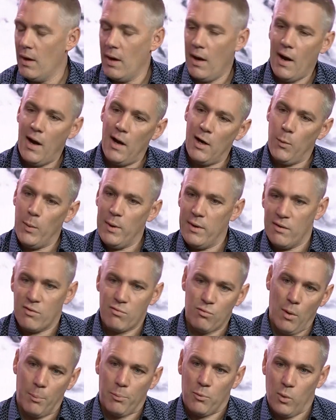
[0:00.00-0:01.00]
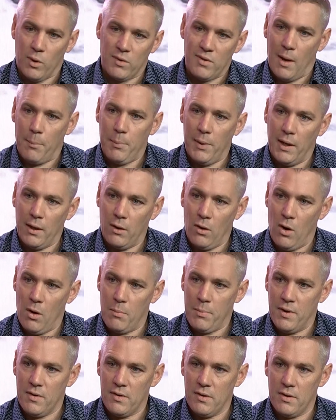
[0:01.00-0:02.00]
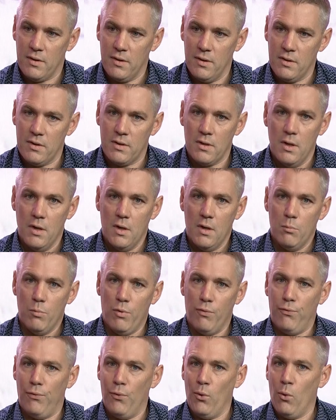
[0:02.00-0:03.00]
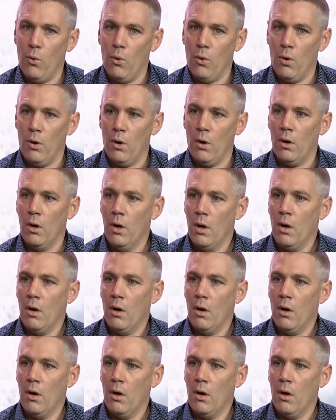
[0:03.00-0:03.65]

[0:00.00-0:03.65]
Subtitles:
How do we disrupt what's happening in our businesses before